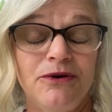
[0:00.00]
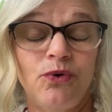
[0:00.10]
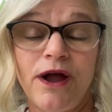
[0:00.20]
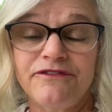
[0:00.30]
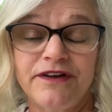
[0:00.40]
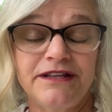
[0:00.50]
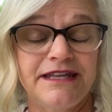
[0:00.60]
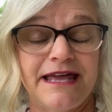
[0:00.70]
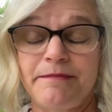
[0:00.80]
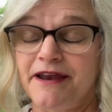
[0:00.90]
quite frankly,
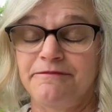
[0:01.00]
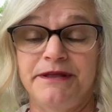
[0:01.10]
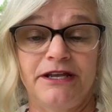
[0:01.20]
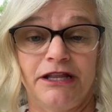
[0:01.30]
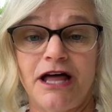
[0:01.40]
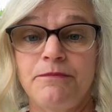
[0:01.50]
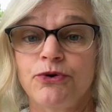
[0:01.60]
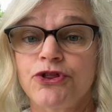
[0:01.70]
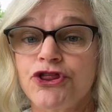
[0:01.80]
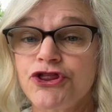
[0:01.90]
they might have been a lot
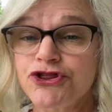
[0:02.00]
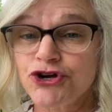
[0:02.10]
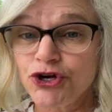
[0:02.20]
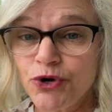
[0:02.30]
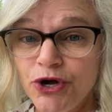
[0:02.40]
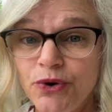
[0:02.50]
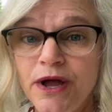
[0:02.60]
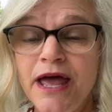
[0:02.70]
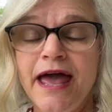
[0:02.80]
more thorough